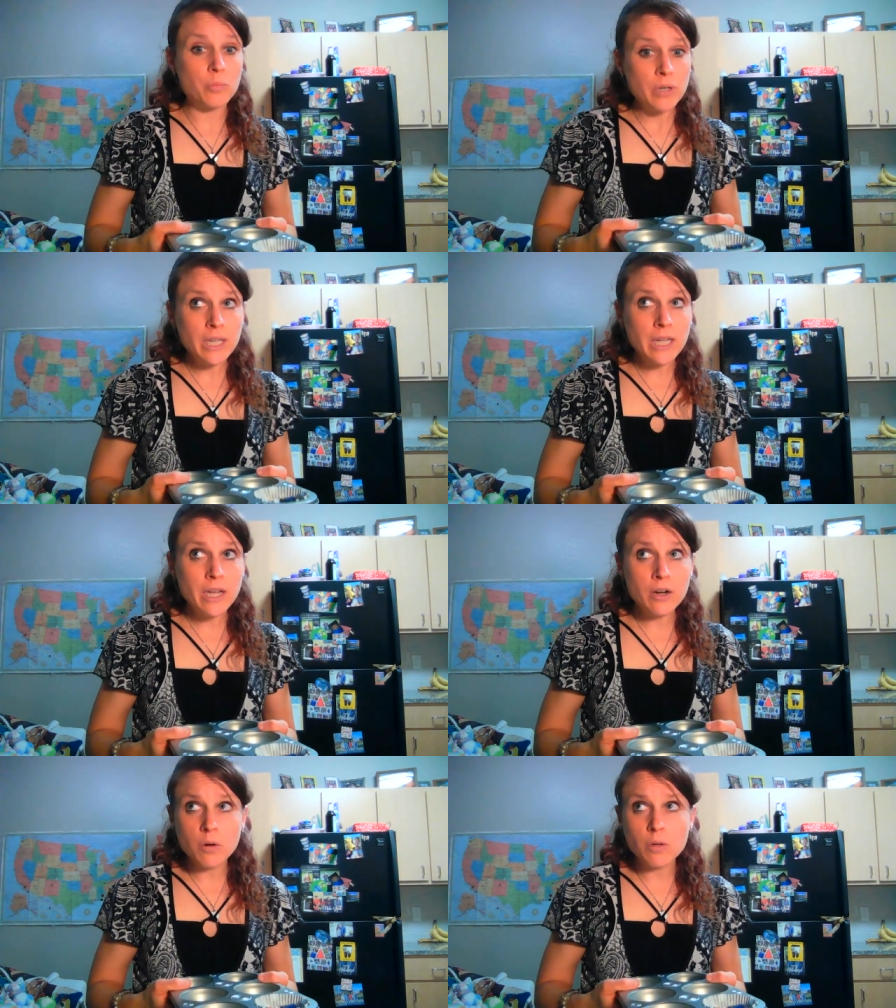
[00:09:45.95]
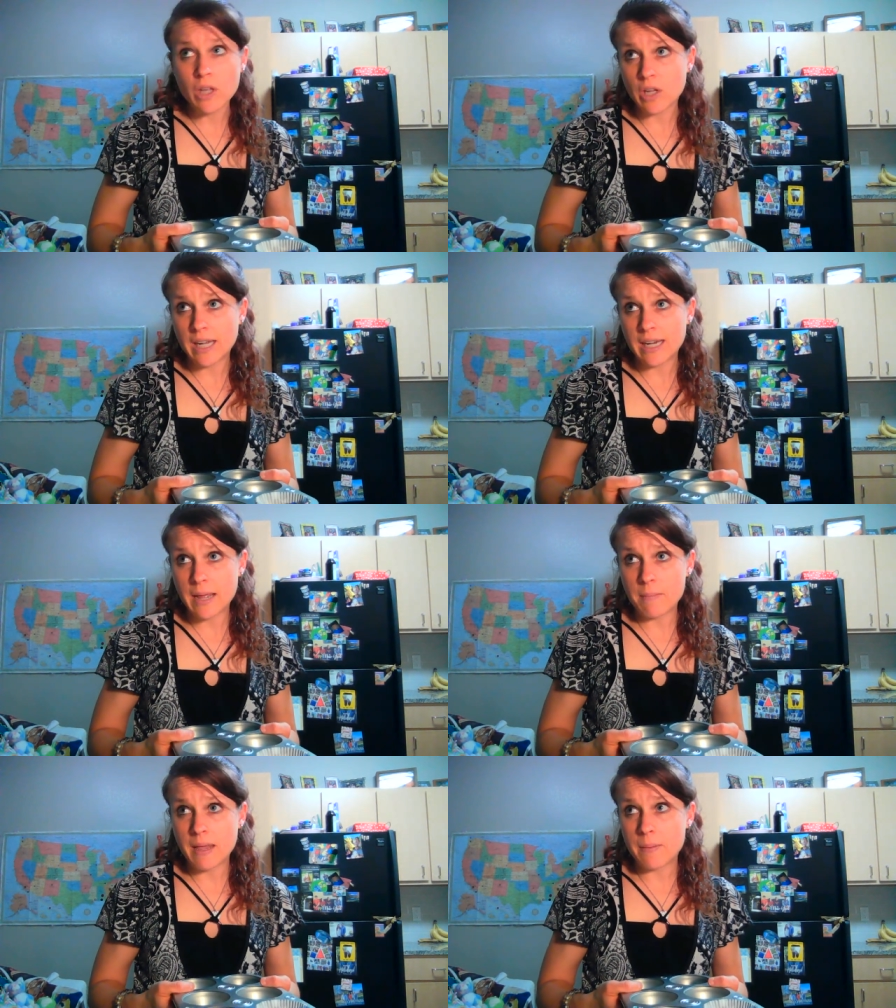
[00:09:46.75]
Really, you're only looking
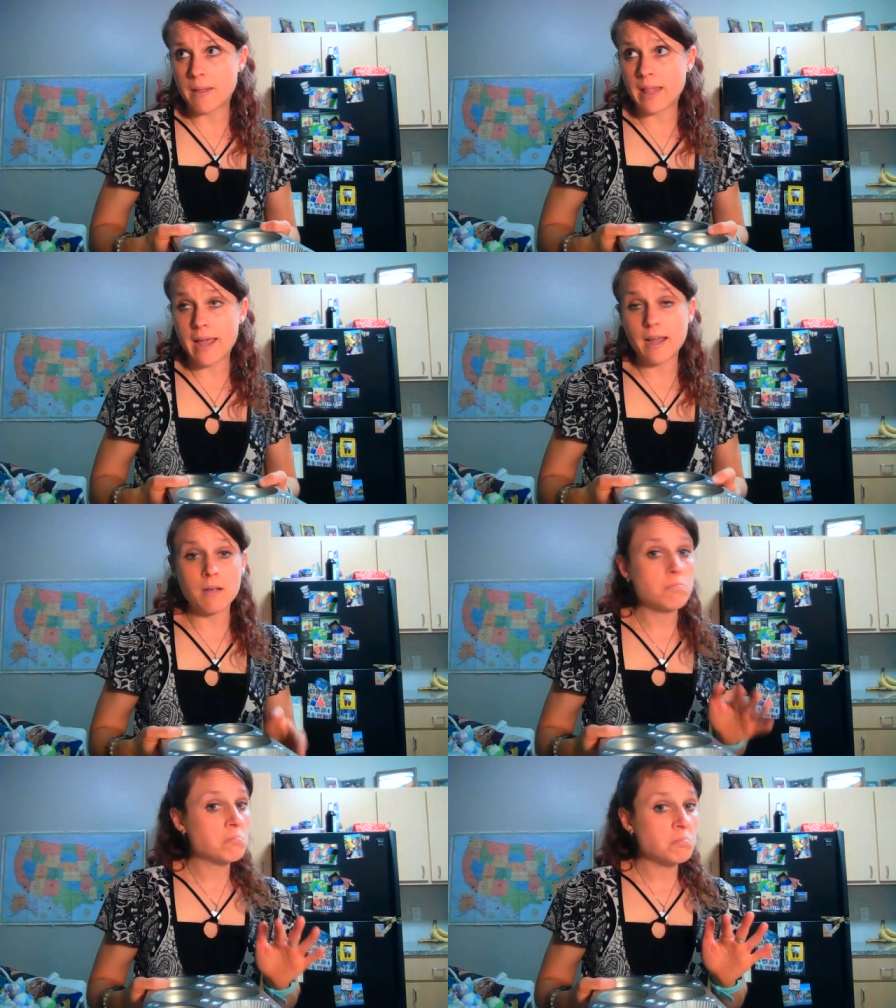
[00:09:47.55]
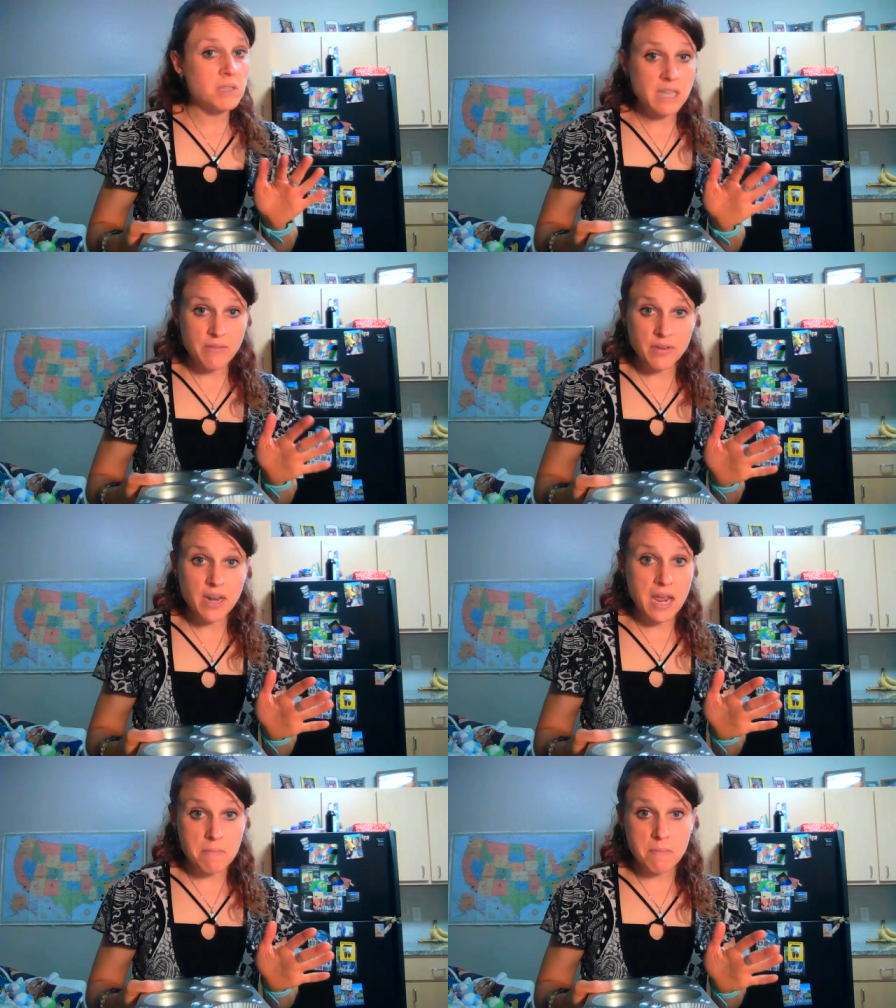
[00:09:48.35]
at maybe like seven to
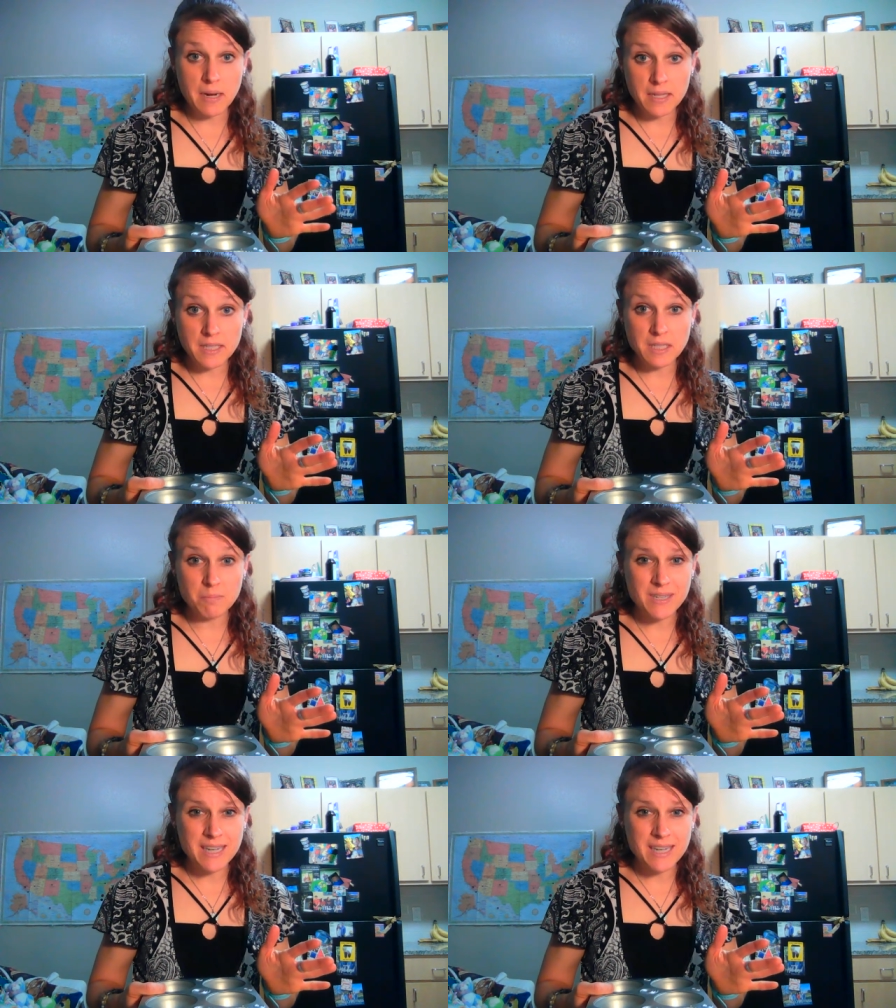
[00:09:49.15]
eight minutes,